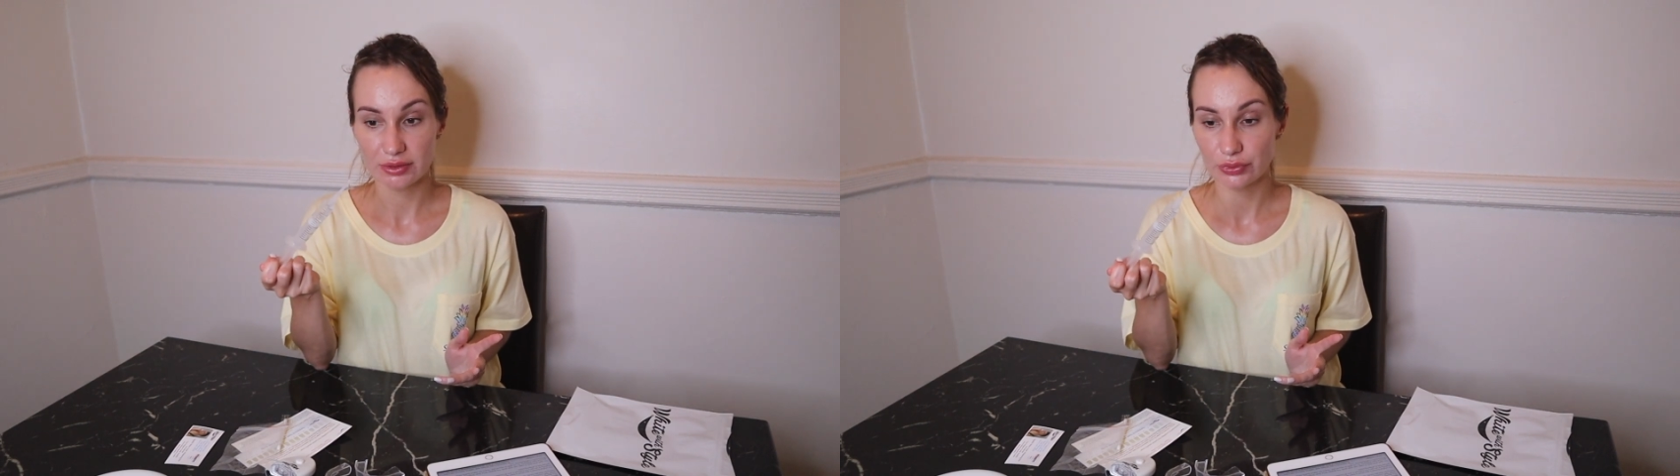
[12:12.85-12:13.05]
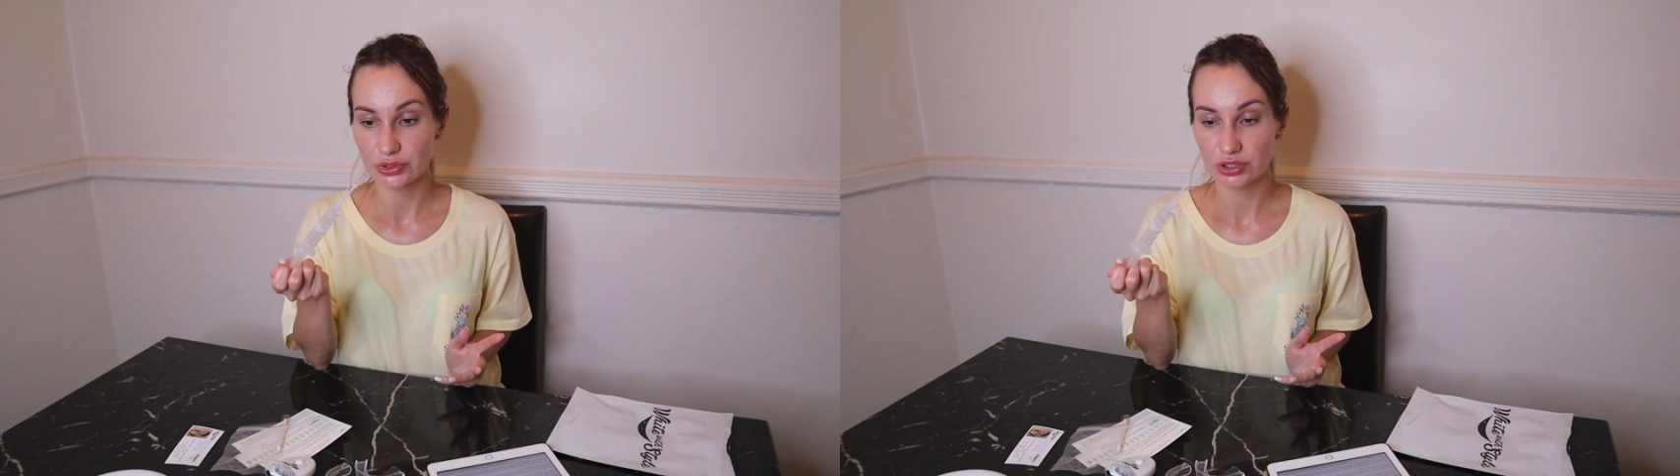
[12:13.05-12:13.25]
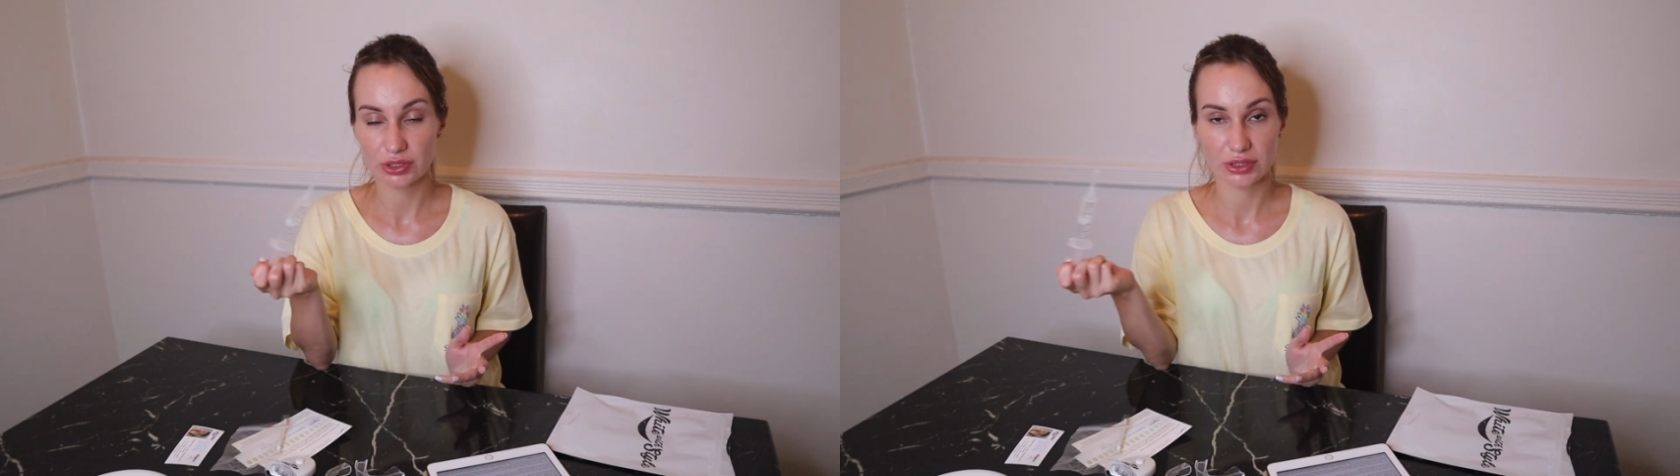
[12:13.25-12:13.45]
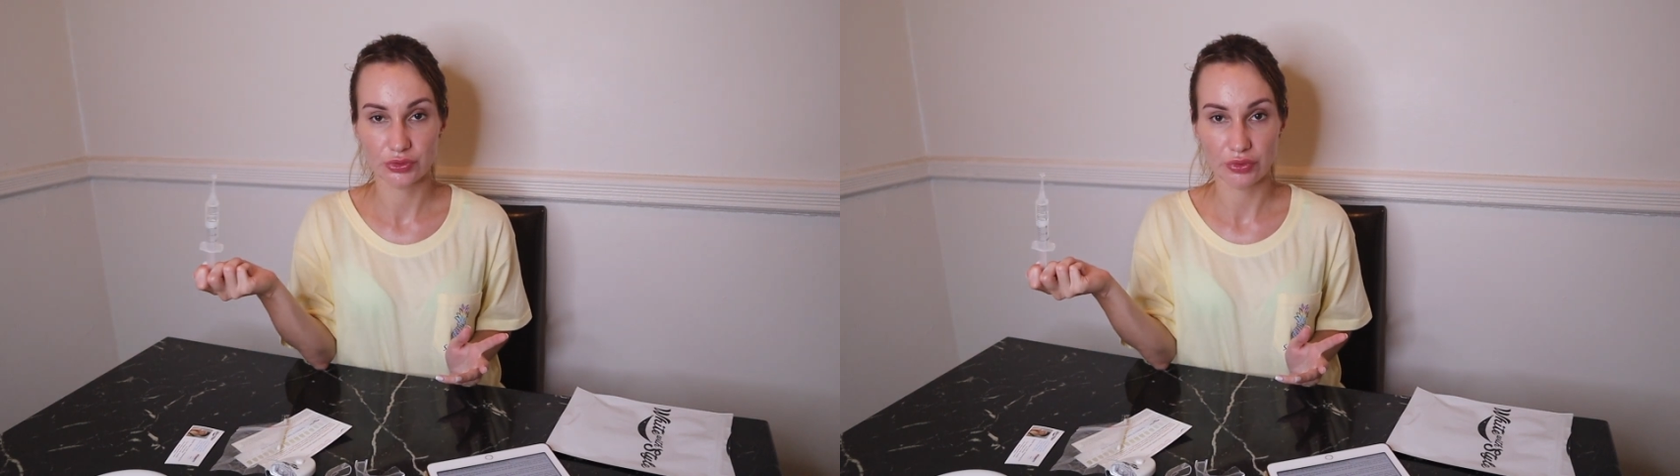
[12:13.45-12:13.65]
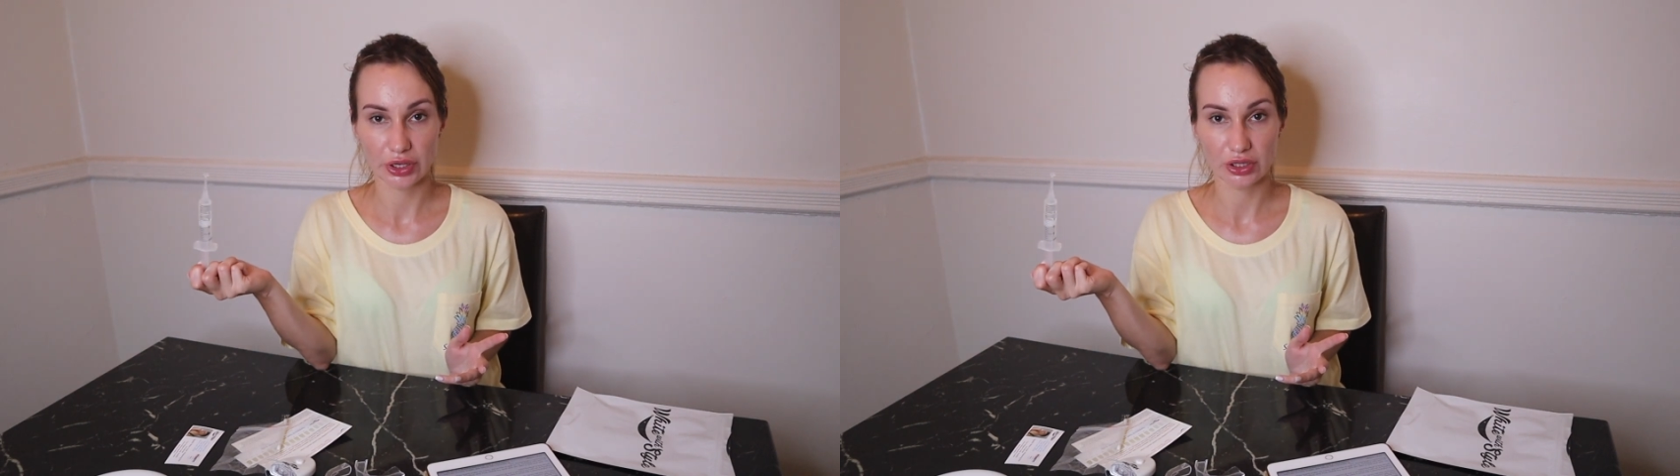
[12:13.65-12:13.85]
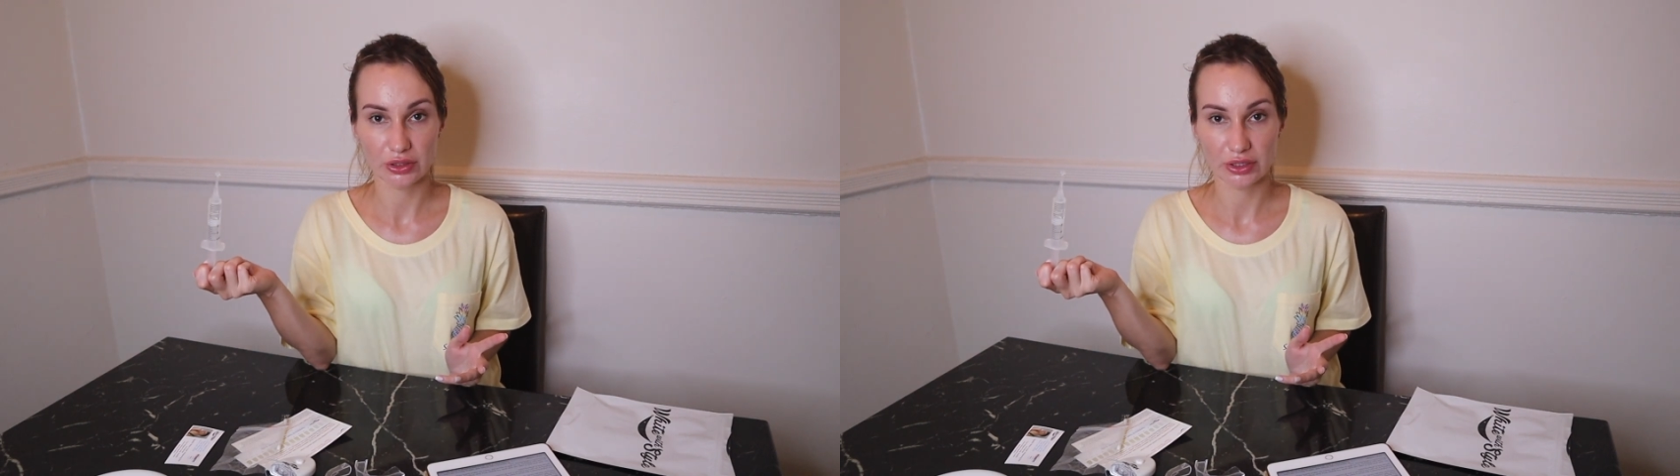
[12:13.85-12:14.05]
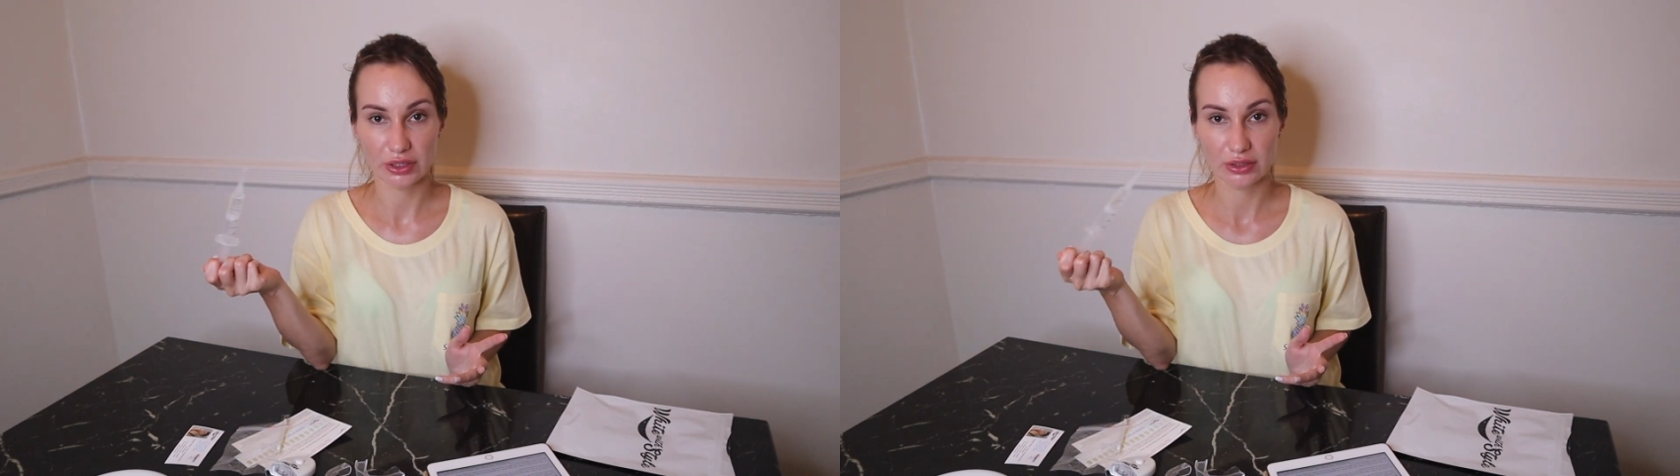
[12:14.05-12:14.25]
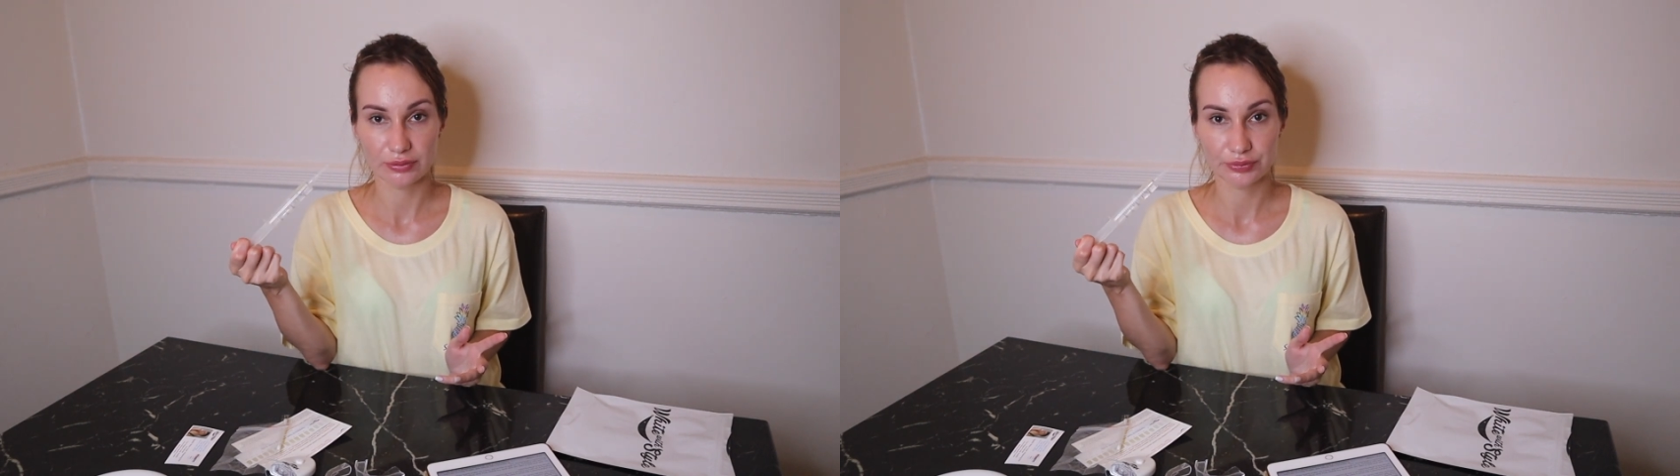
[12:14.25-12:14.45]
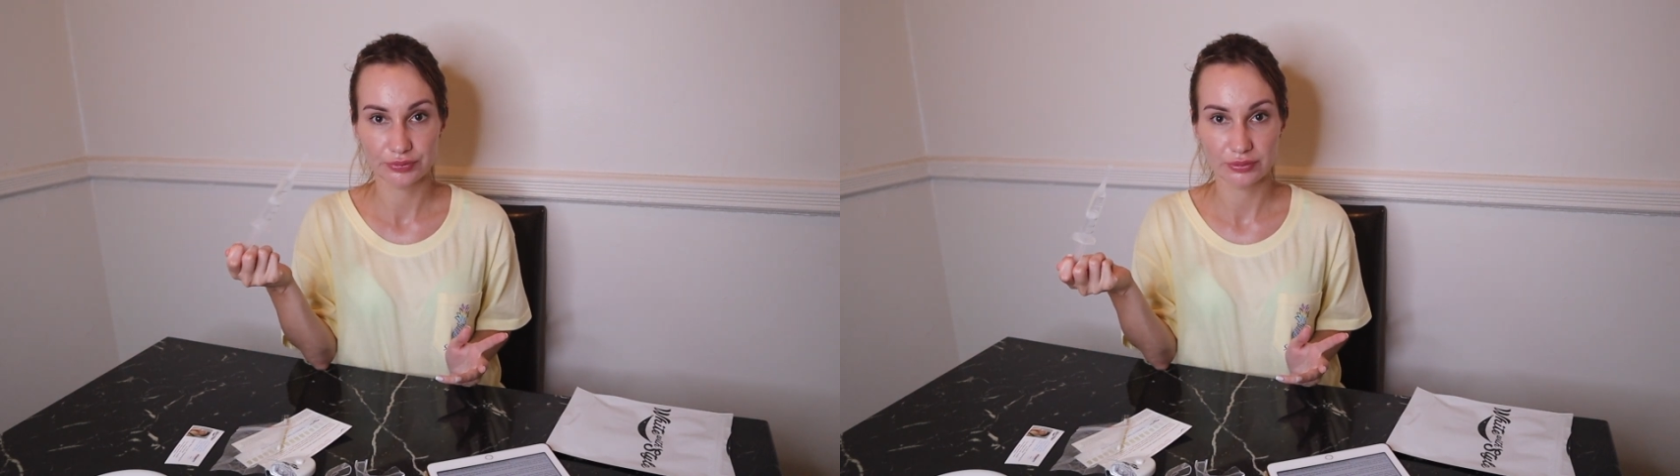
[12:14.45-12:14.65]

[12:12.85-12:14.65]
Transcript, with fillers: It was just a regular,